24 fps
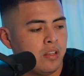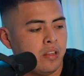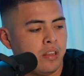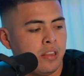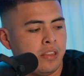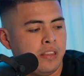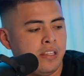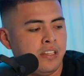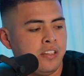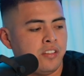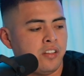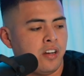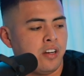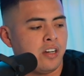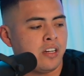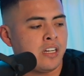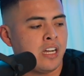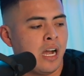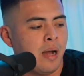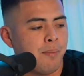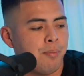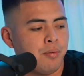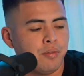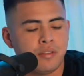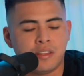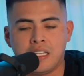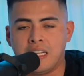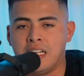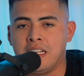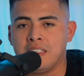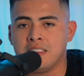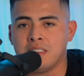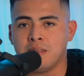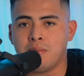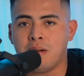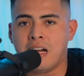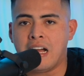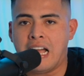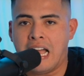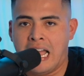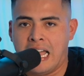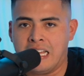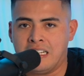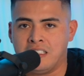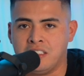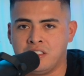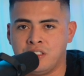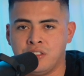these are a couple things about
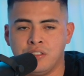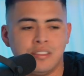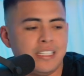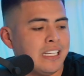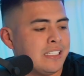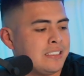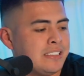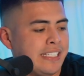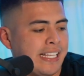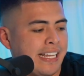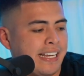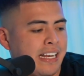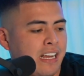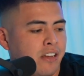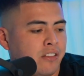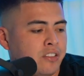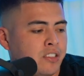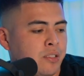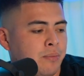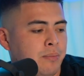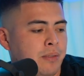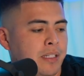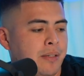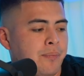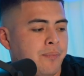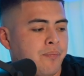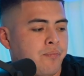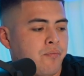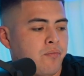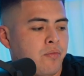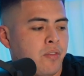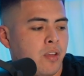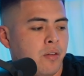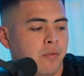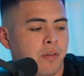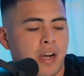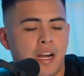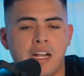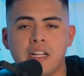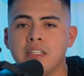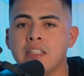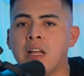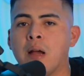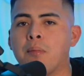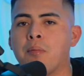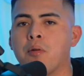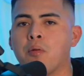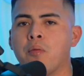attitude that stand out to me, right?
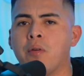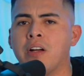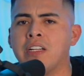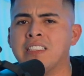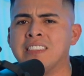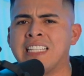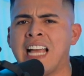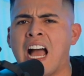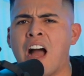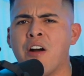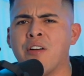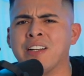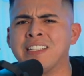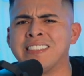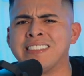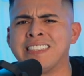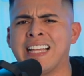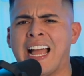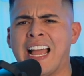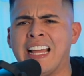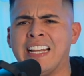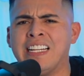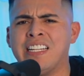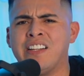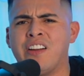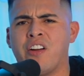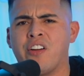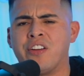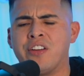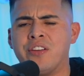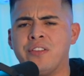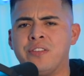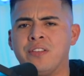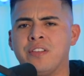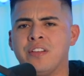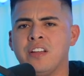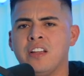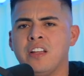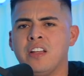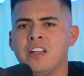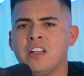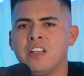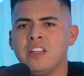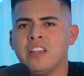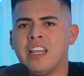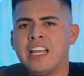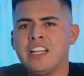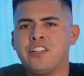Number one is, how excited are you?
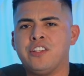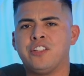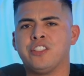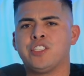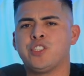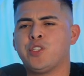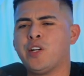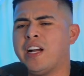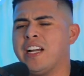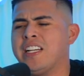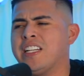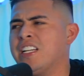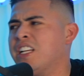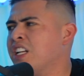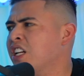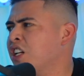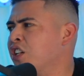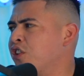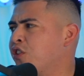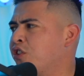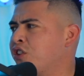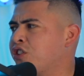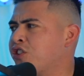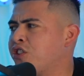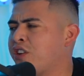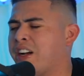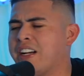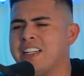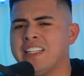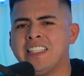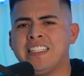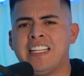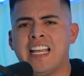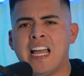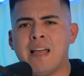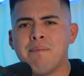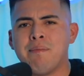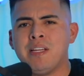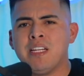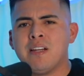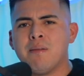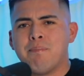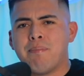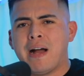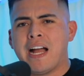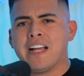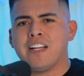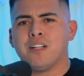Like, you're trying to get me to
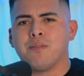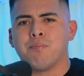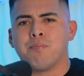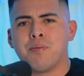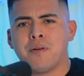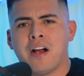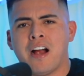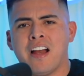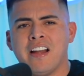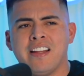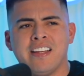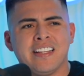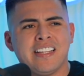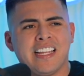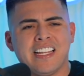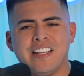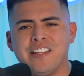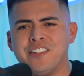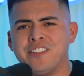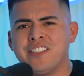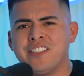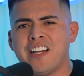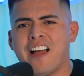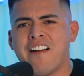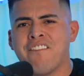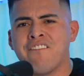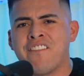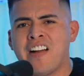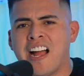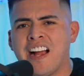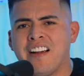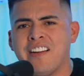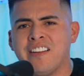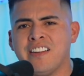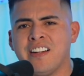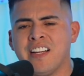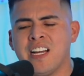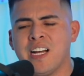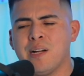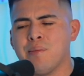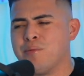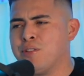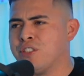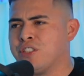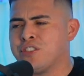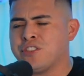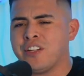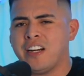buy your product and you're not fired up.
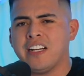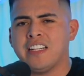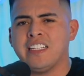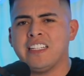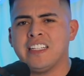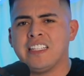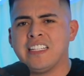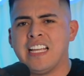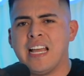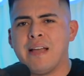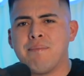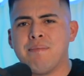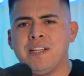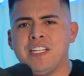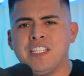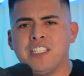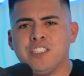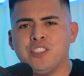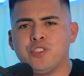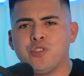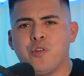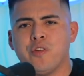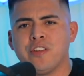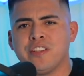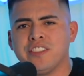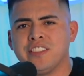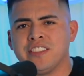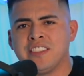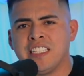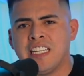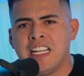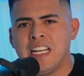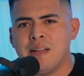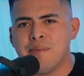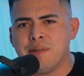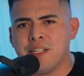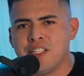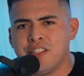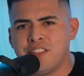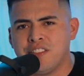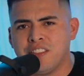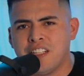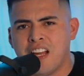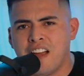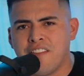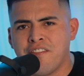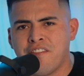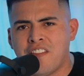You're trying to get me to join your team and you're
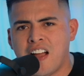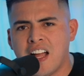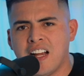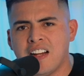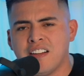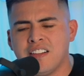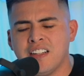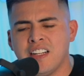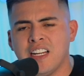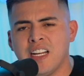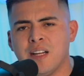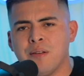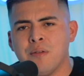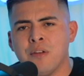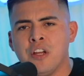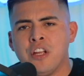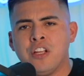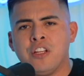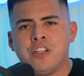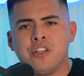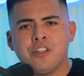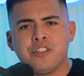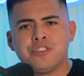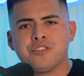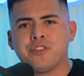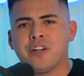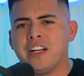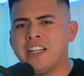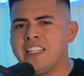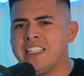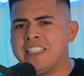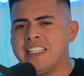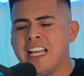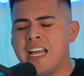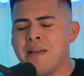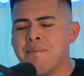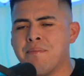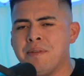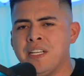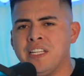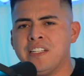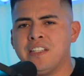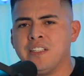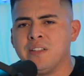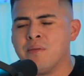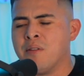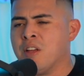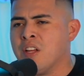not fired up. You're trying
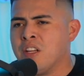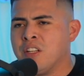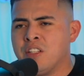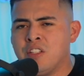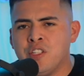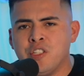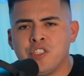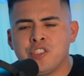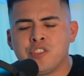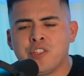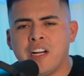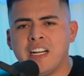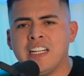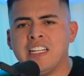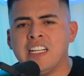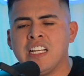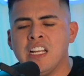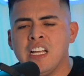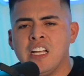to,